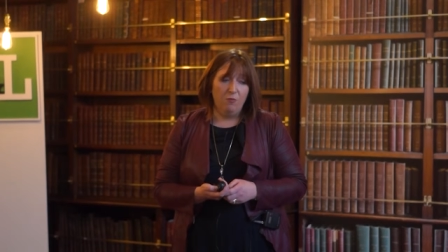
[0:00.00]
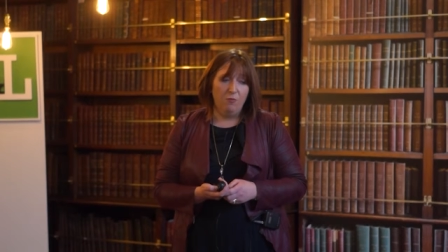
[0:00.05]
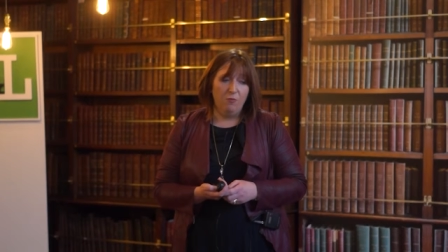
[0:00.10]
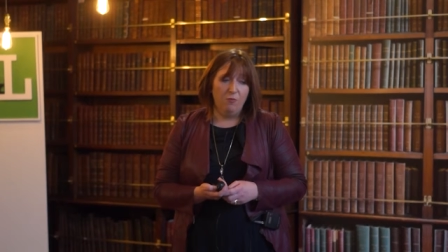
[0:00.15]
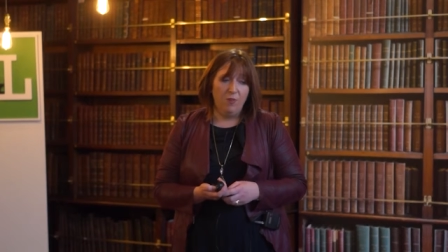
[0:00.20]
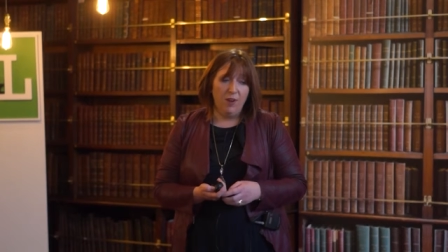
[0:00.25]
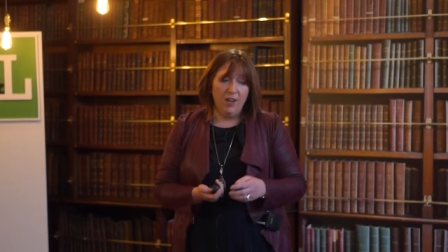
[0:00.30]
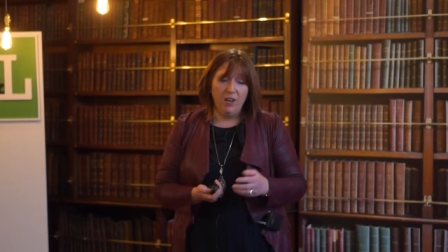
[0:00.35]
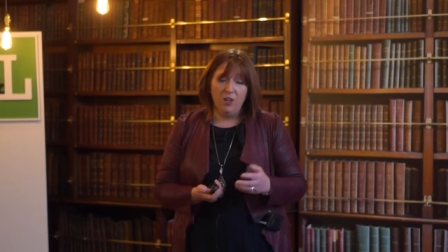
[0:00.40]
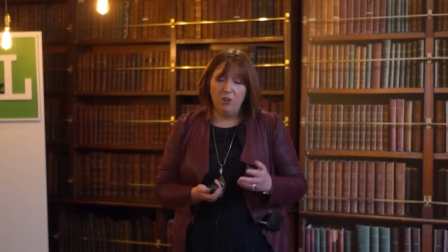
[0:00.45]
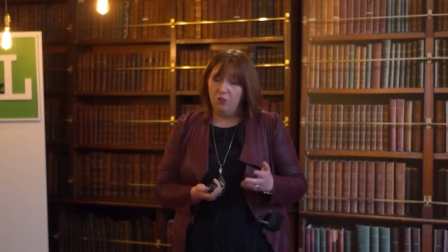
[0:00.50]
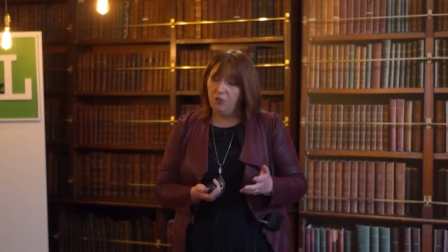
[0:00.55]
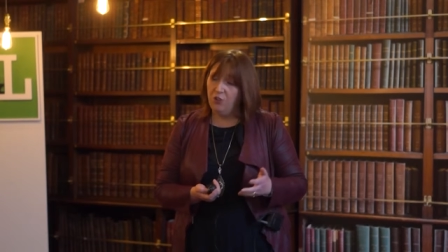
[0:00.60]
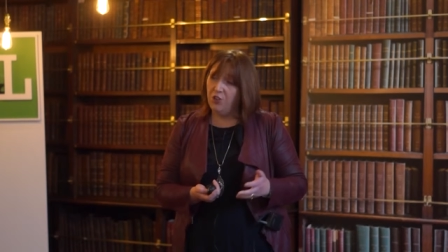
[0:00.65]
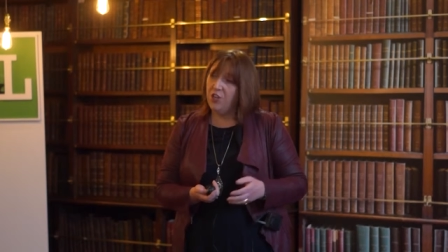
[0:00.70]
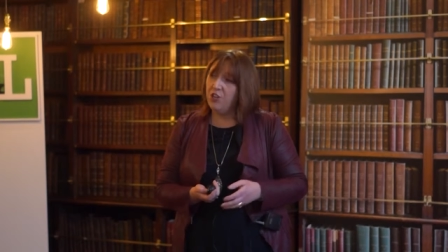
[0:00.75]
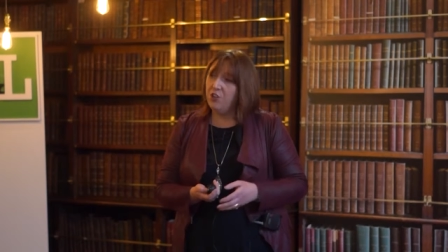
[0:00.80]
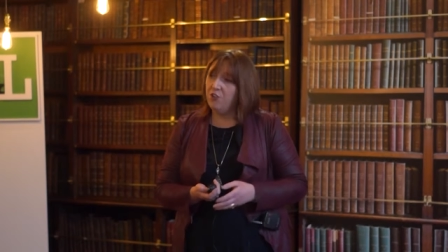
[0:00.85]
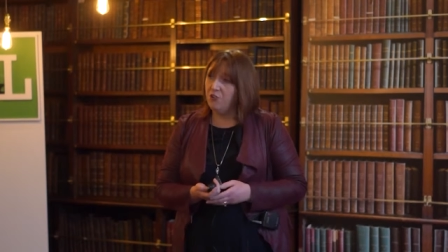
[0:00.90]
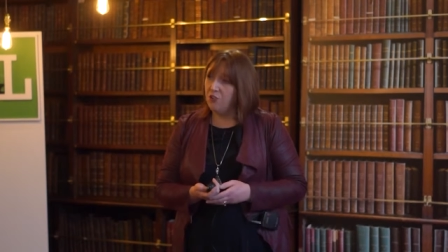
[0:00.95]
really good
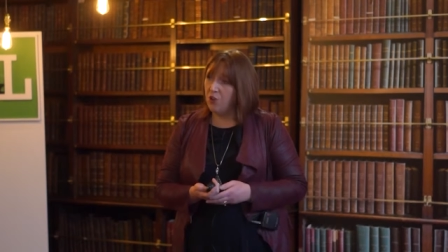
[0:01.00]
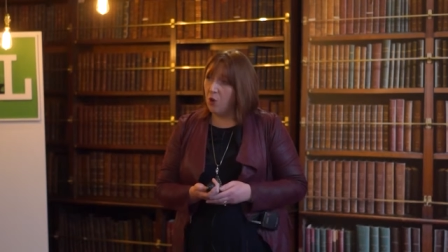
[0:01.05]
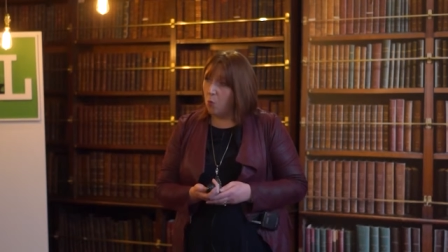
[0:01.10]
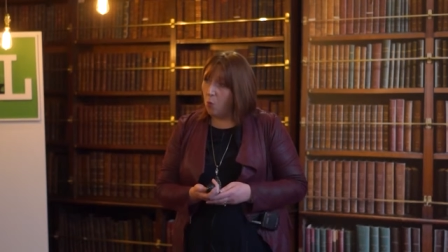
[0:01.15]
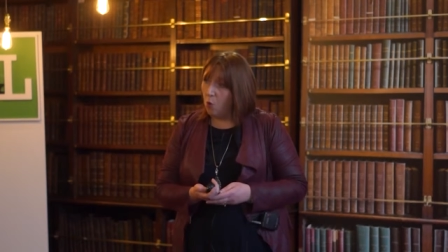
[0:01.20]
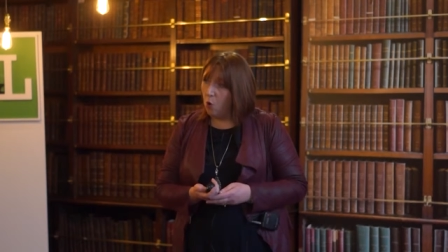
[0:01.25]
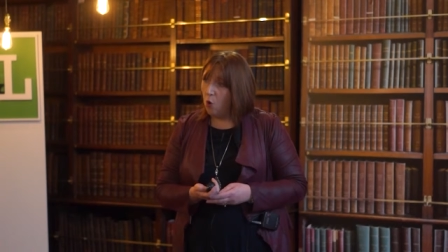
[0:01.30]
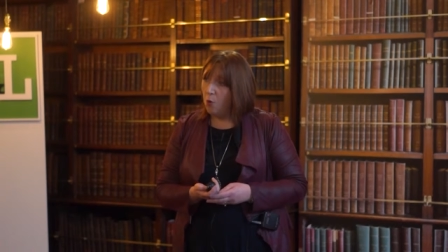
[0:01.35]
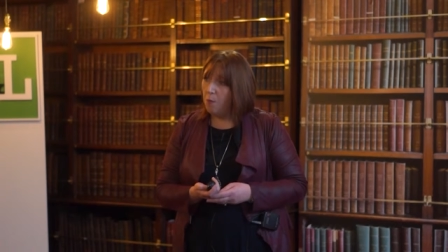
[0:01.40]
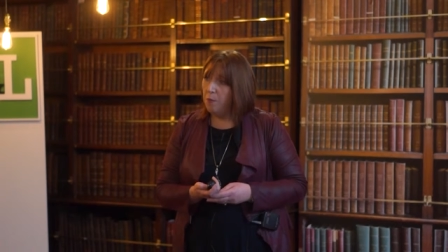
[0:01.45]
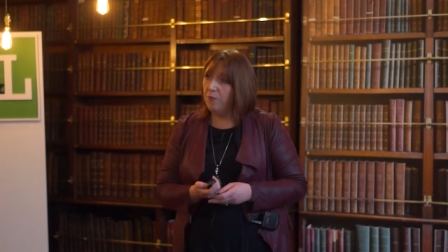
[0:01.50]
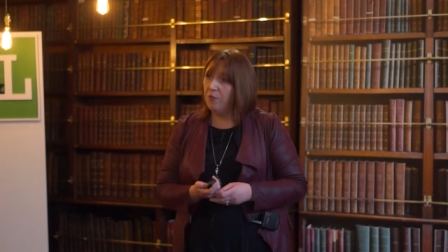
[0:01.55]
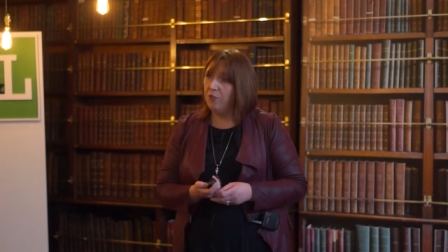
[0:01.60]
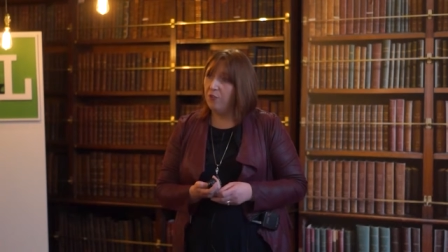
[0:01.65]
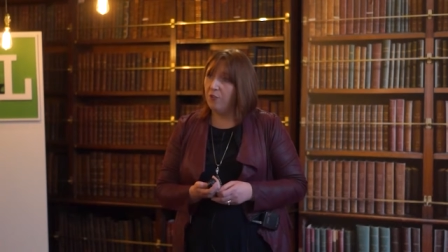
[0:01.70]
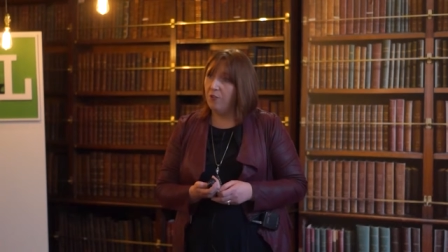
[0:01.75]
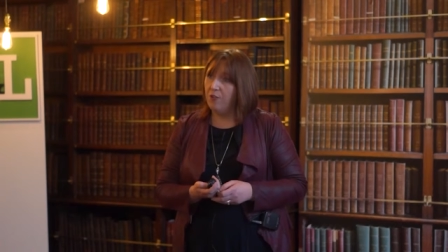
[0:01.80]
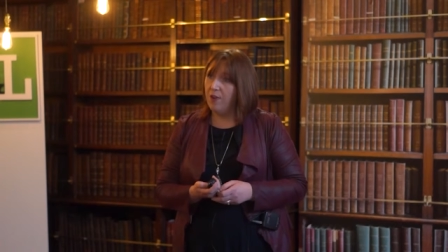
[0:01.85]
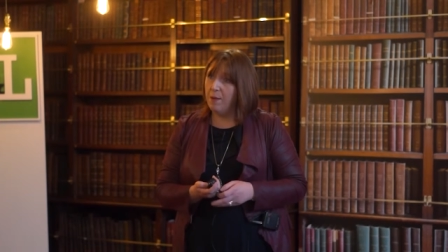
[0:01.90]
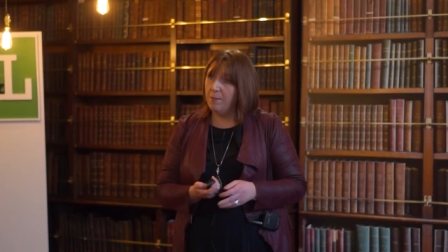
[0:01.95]
teachers are warm,
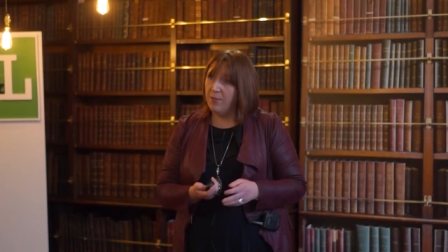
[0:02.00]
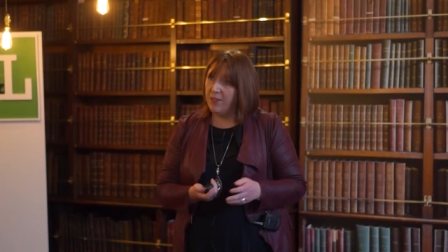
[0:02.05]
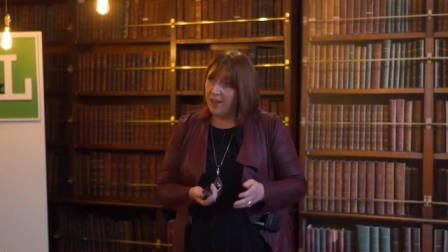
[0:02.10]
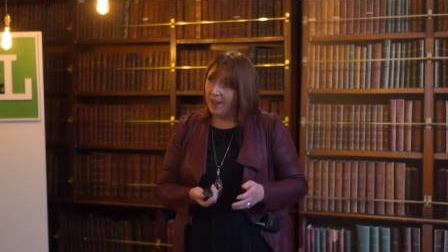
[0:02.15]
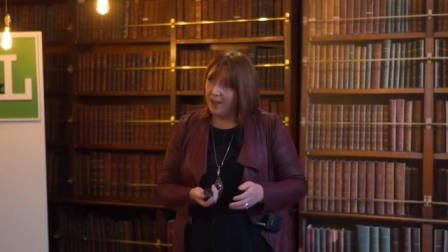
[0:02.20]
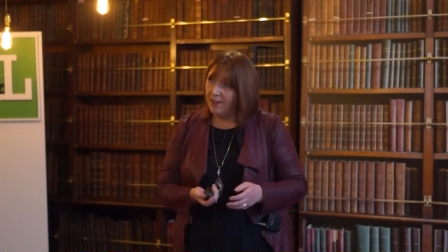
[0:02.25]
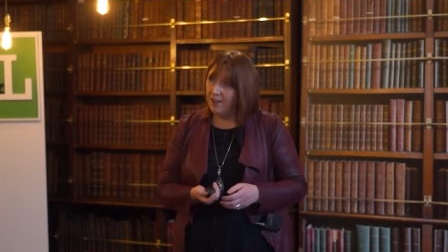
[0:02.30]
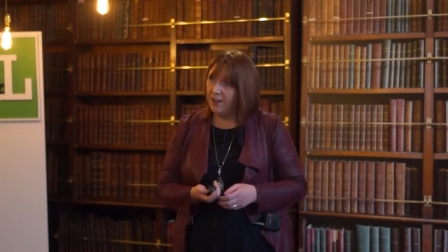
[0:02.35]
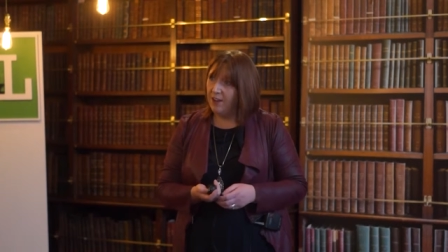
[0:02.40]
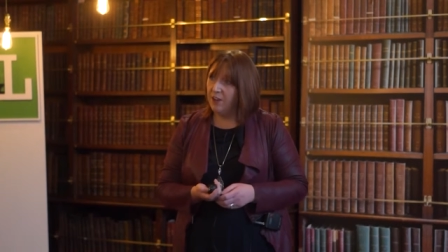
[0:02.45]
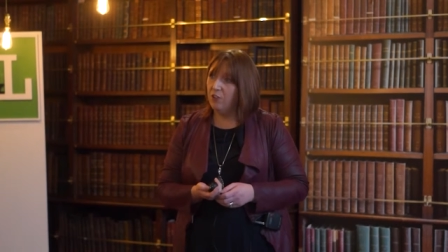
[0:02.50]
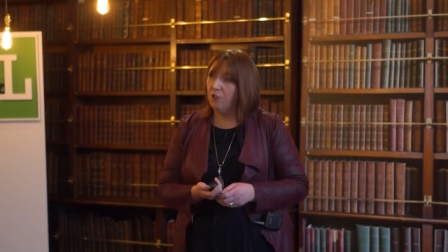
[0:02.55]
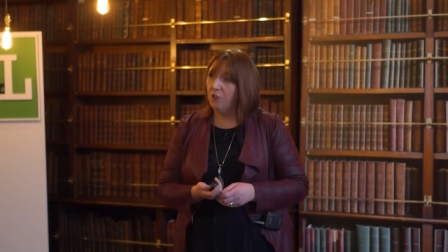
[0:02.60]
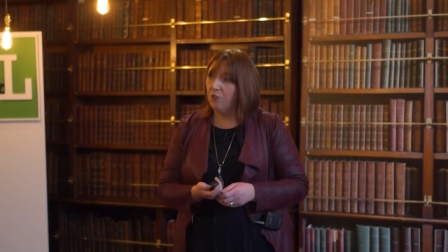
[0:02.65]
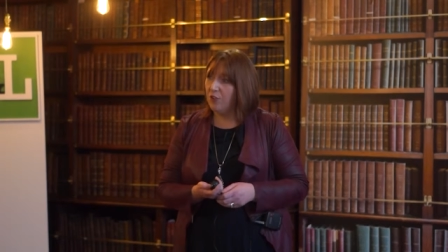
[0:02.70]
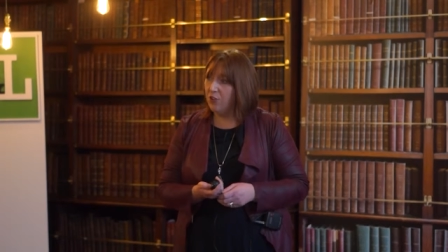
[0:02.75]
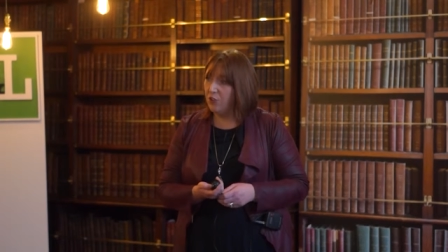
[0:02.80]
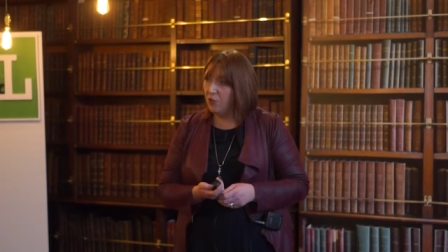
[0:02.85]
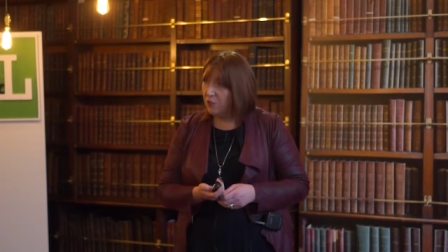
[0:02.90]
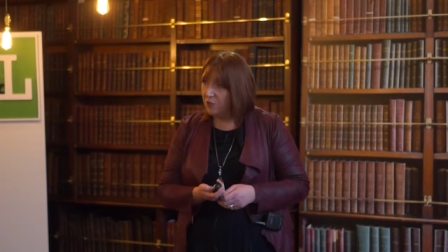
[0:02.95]
they're empathetic,
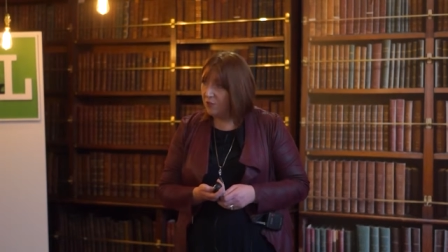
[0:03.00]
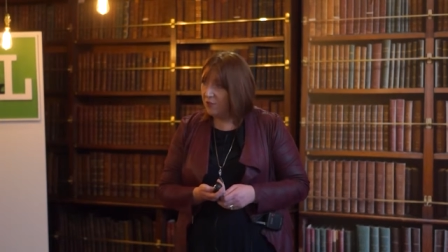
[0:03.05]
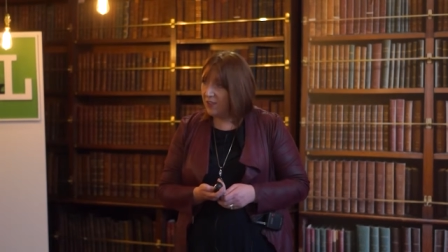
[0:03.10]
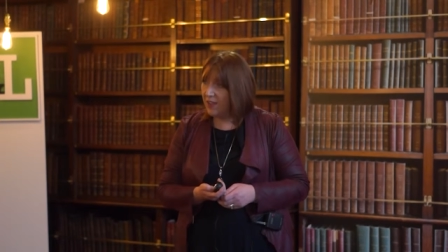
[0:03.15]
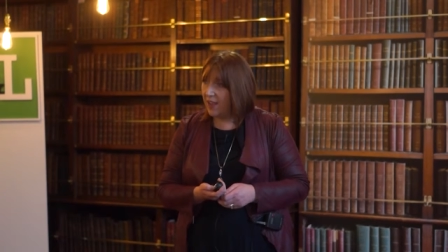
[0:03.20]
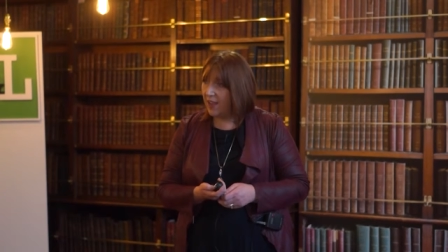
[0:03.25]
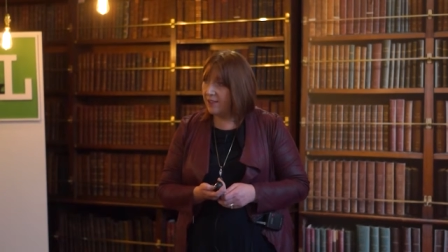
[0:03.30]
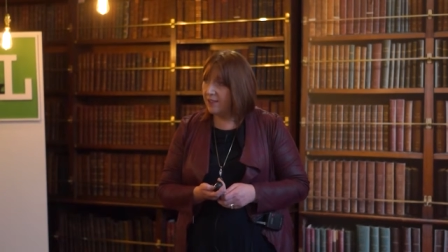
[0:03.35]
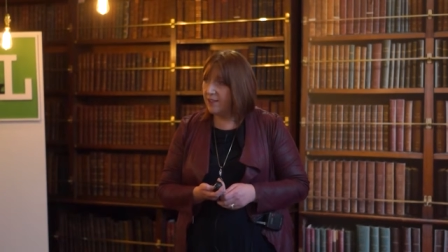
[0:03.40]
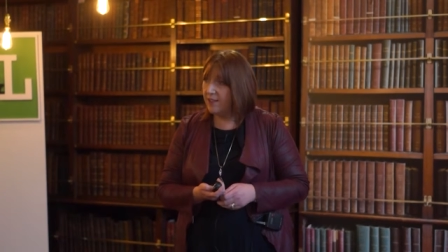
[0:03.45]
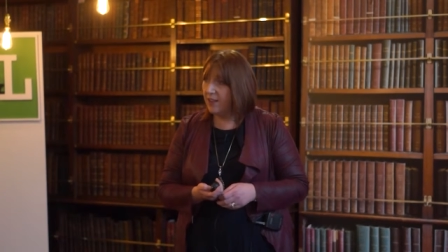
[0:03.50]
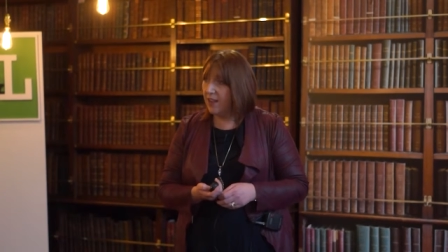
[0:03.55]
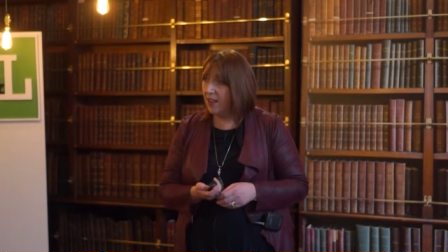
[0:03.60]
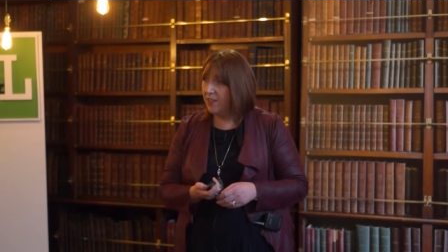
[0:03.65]
they're enthusiastic,